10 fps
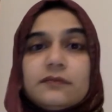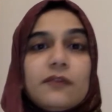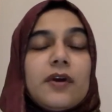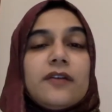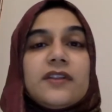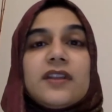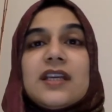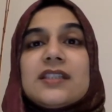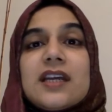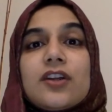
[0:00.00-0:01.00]
one of the
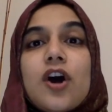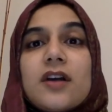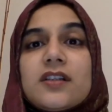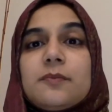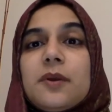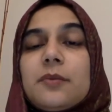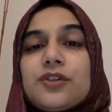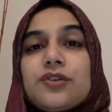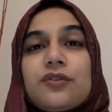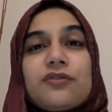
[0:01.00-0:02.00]
things that causes
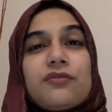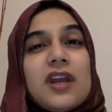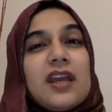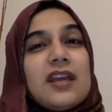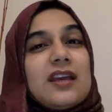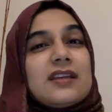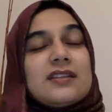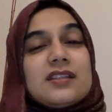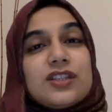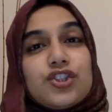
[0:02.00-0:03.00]
premature graying
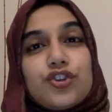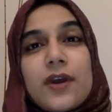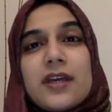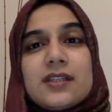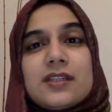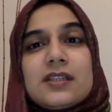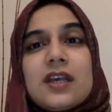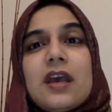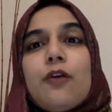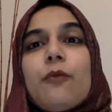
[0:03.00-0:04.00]
is stress.
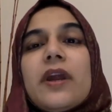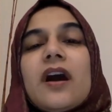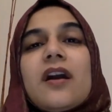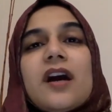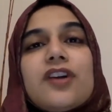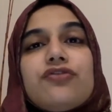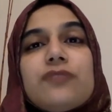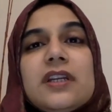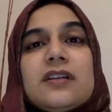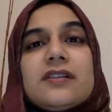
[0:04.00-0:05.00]
When our
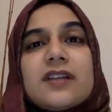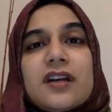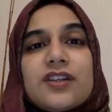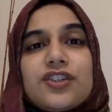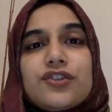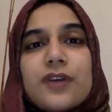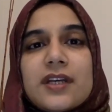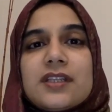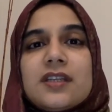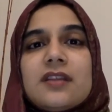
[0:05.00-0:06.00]
adrenals are
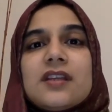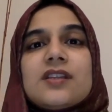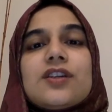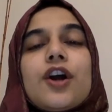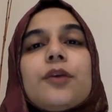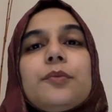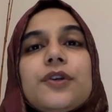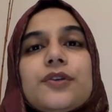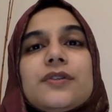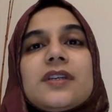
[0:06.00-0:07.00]
stressed, they start
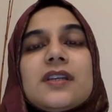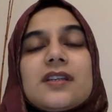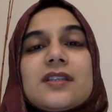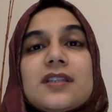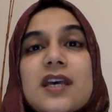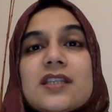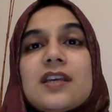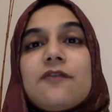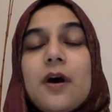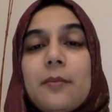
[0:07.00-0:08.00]
producing
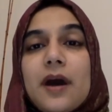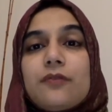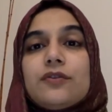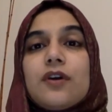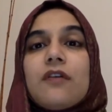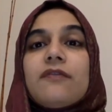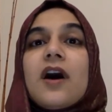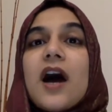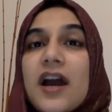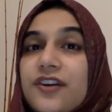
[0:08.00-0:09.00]
excessive amount of
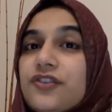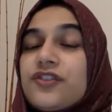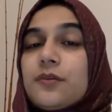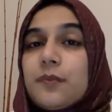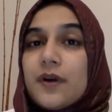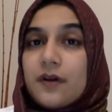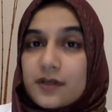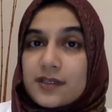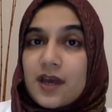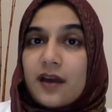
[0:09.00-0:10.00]
hydrogen
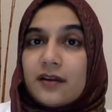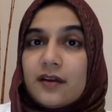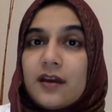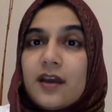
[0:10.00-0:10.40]
peroxide.